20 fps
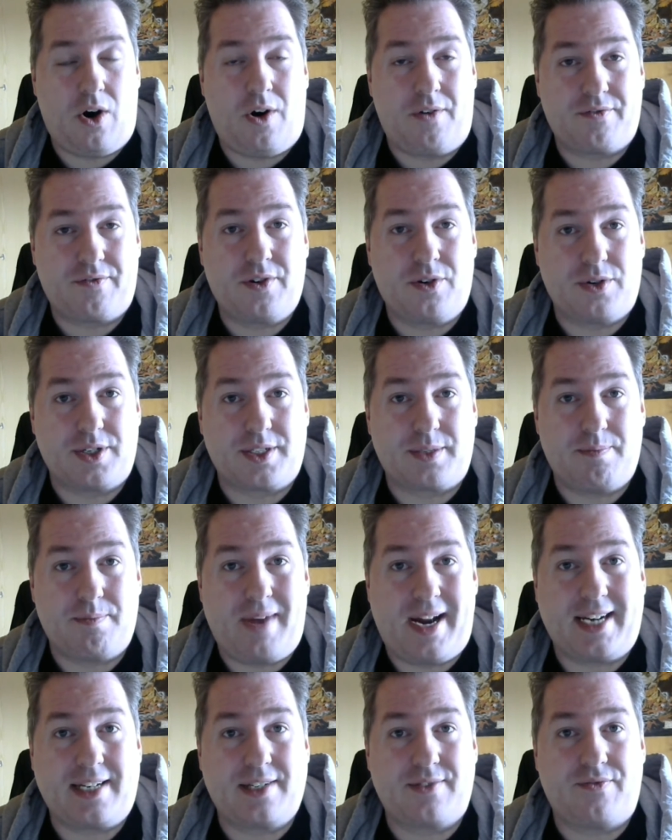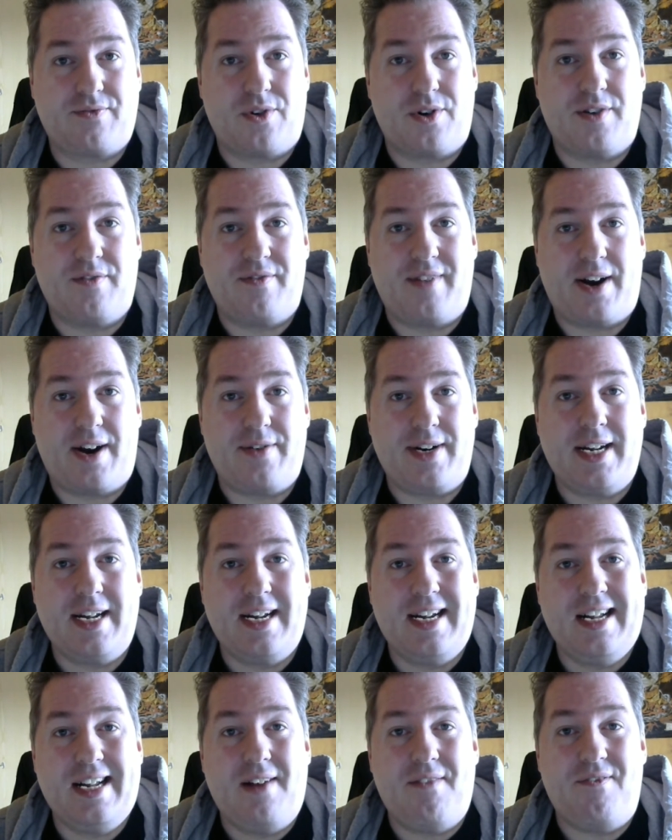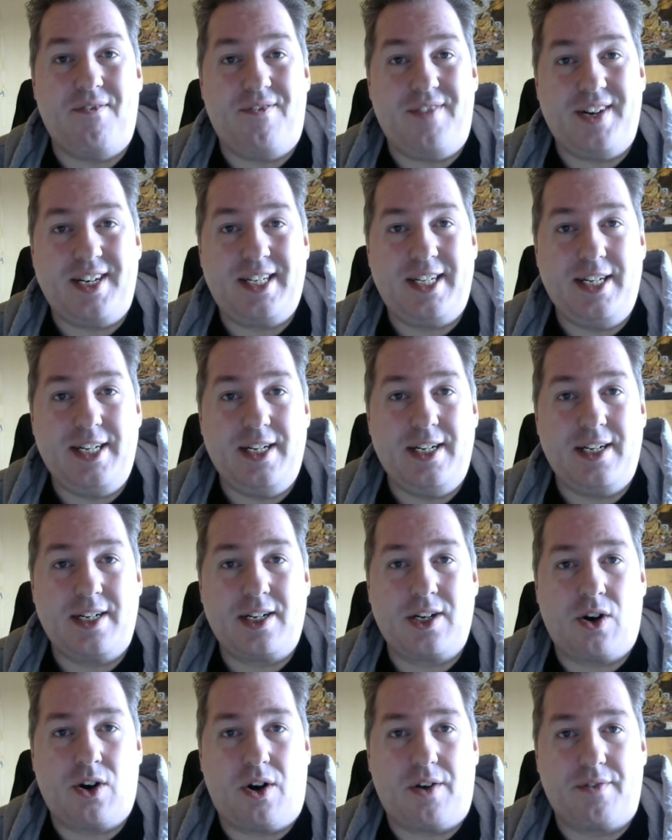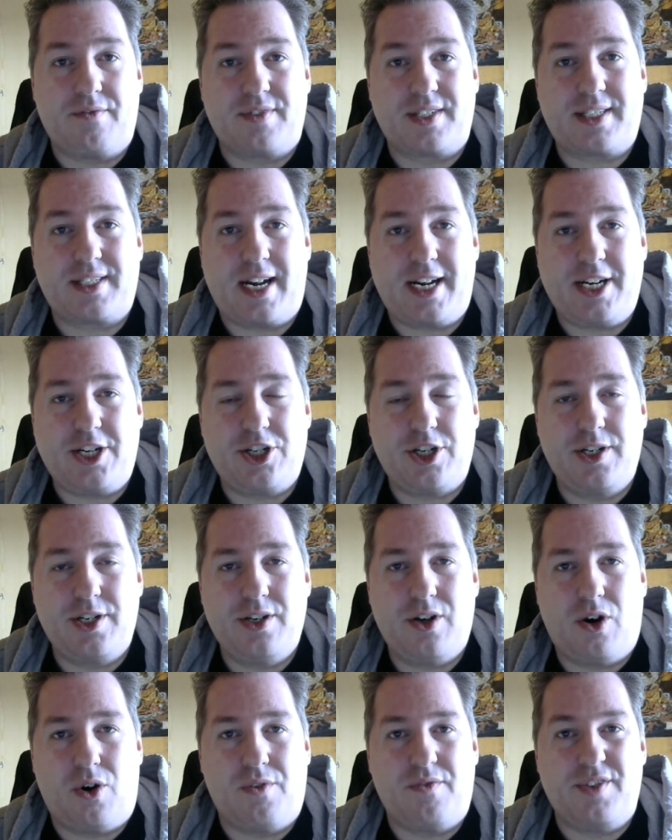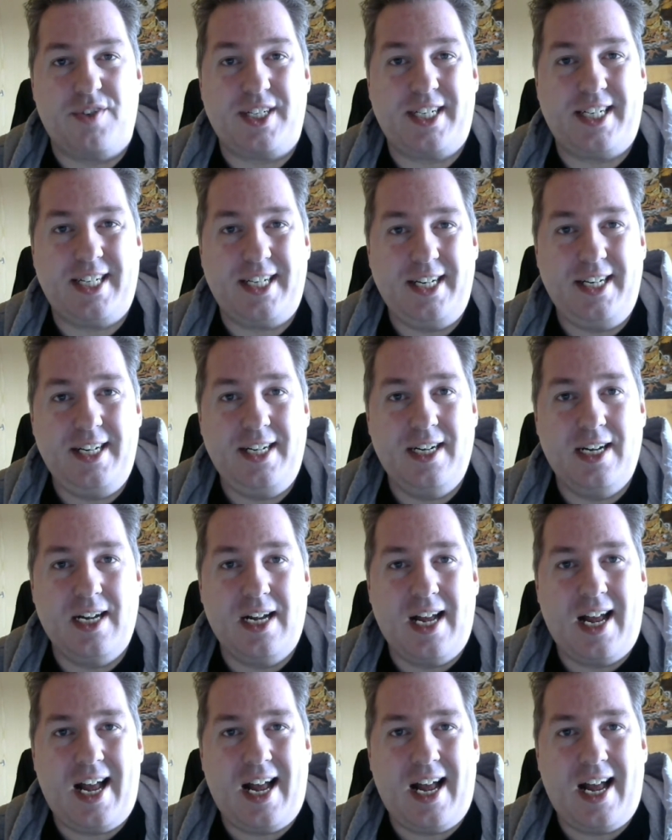of course makes for a very witty conversation over tea,